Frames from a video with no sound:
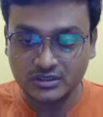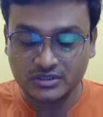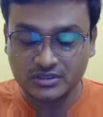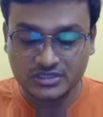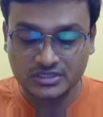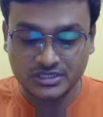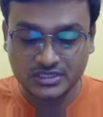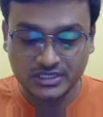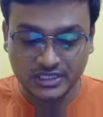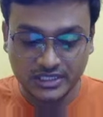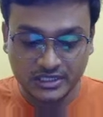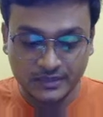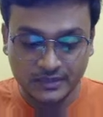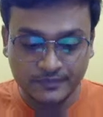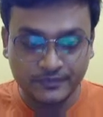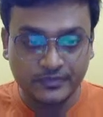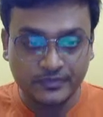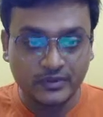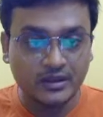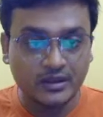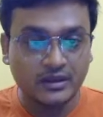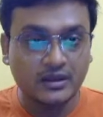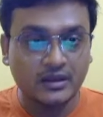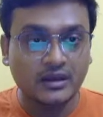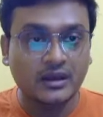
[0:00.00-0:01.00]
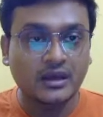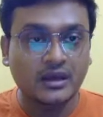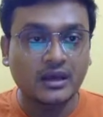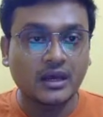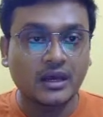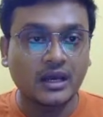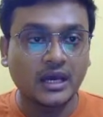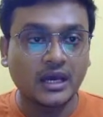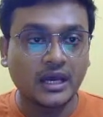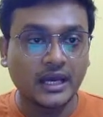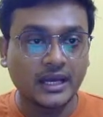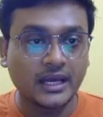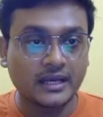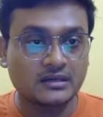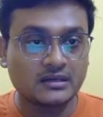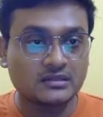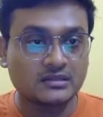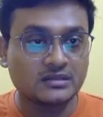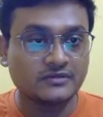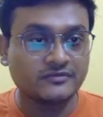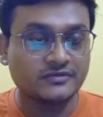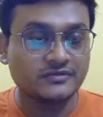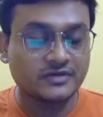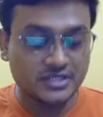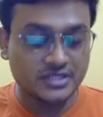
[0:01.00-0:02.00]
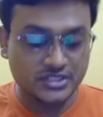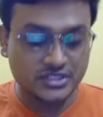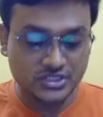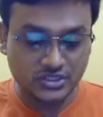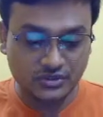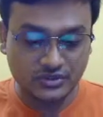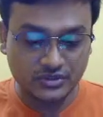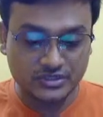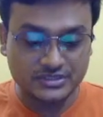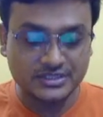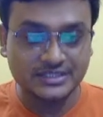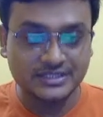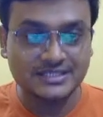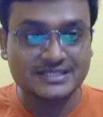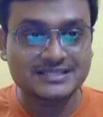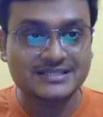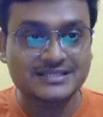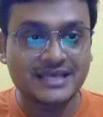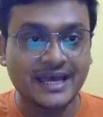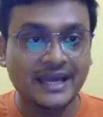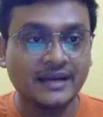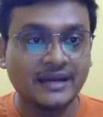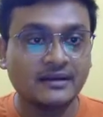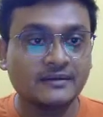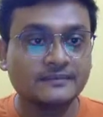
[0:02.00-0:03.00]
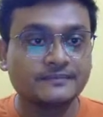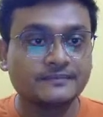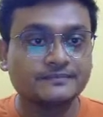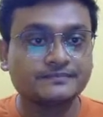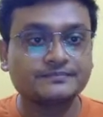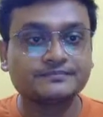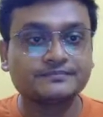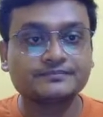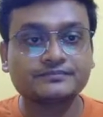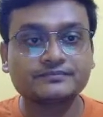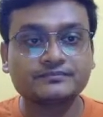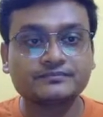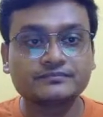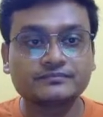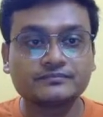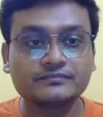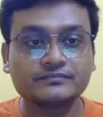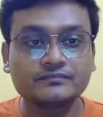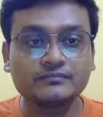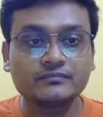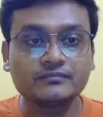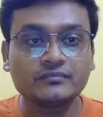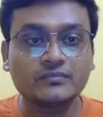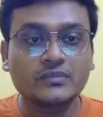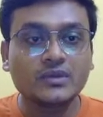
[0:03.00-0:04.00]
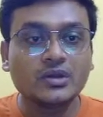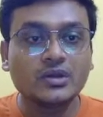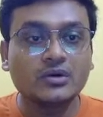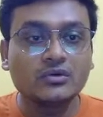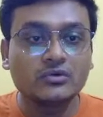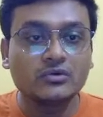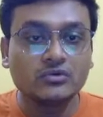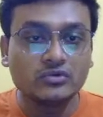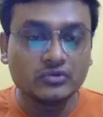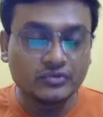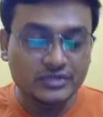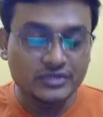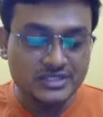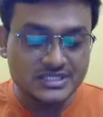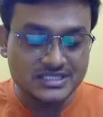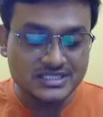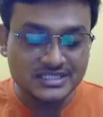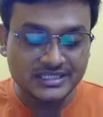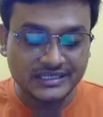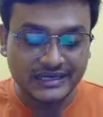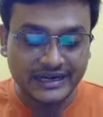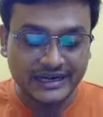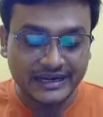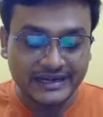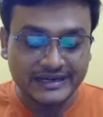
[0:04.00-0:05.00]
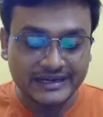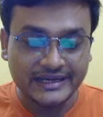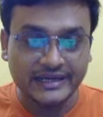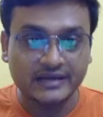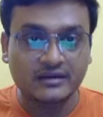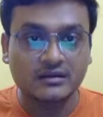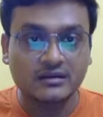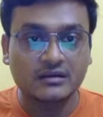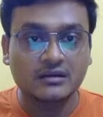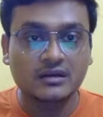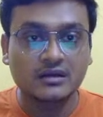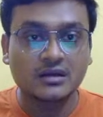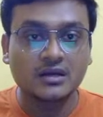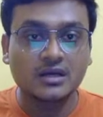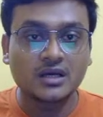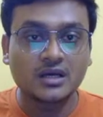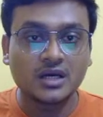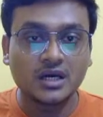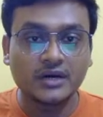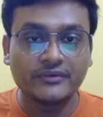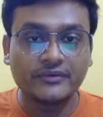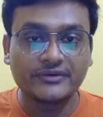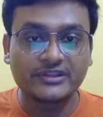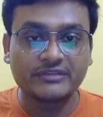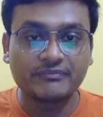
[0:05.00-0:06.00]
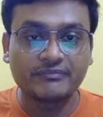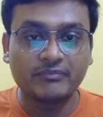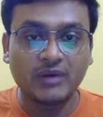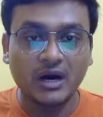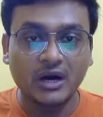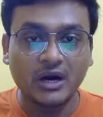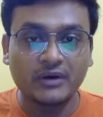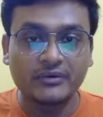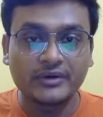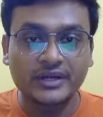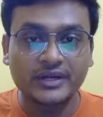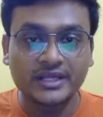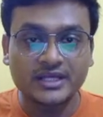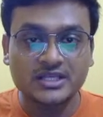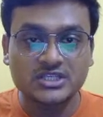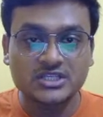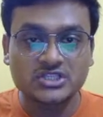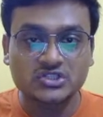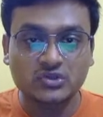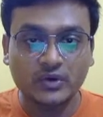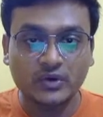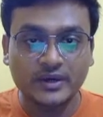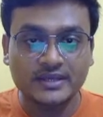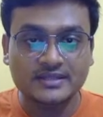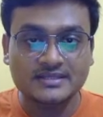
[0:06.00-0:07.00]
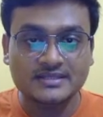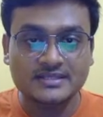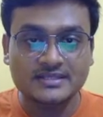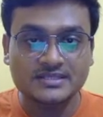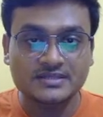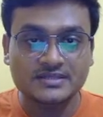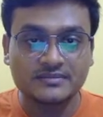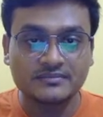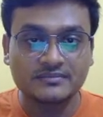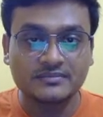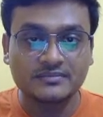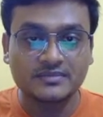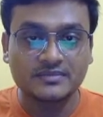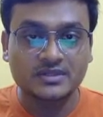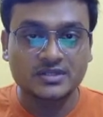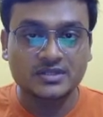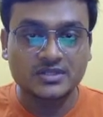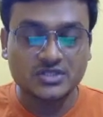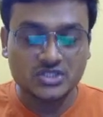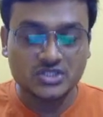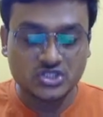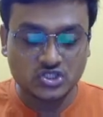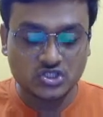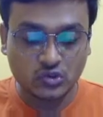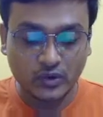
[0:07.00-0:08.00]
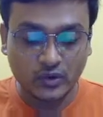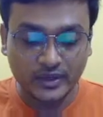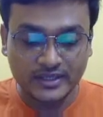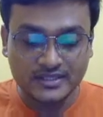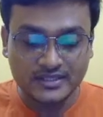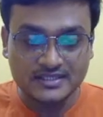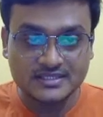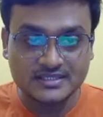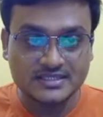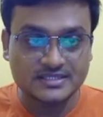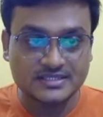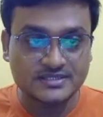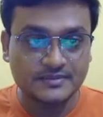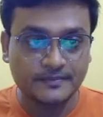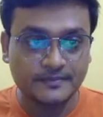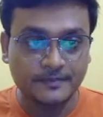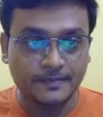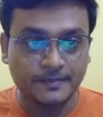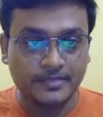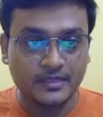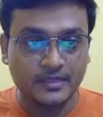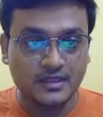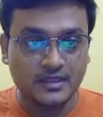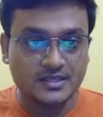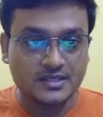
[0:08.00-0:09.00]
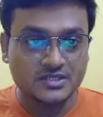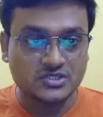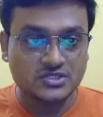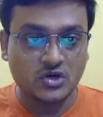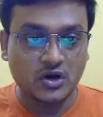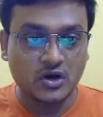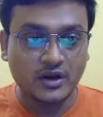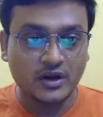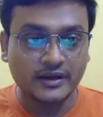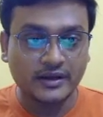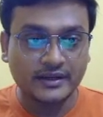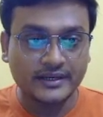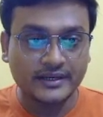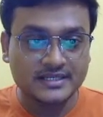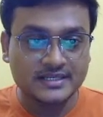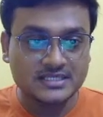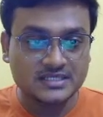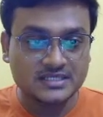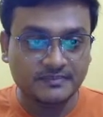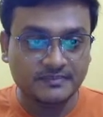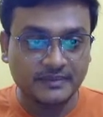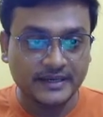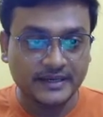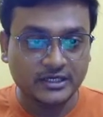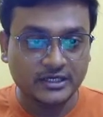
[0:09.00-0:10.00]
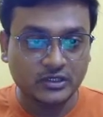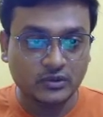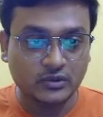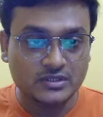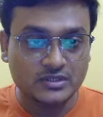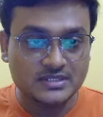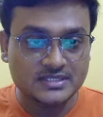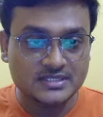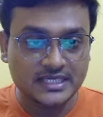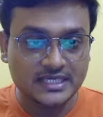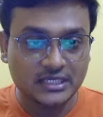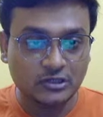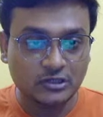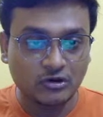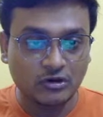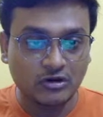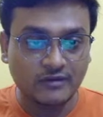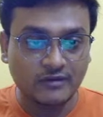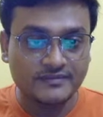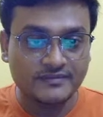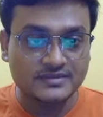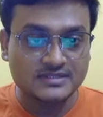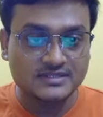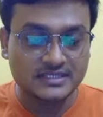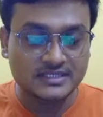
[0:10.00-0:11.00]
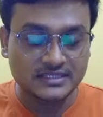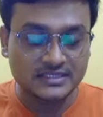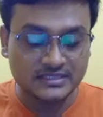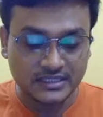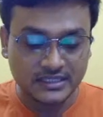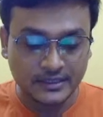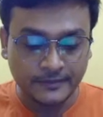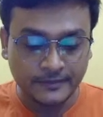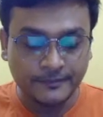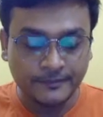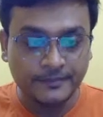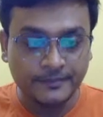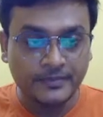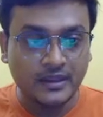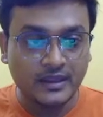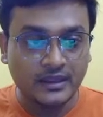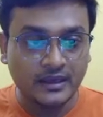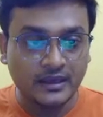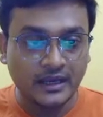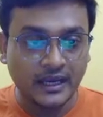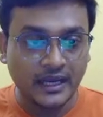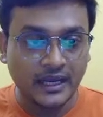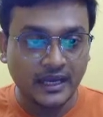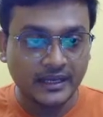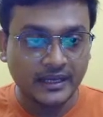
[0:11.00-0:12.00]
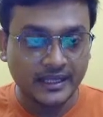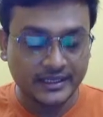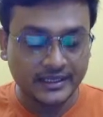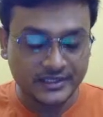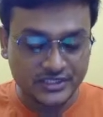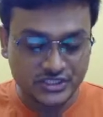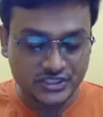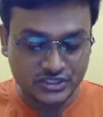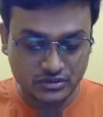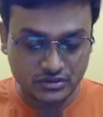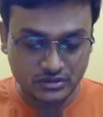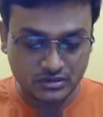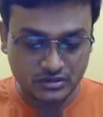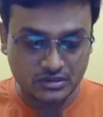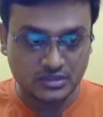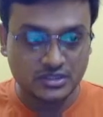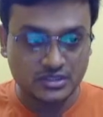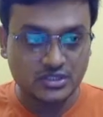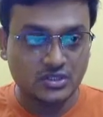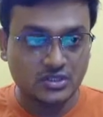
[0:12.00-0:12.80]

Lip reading: on your screen, and the first question is that who is credited with founding Stoicism? Stoicism. Socrates, Plato, Zeno of Citium, and Aristotle.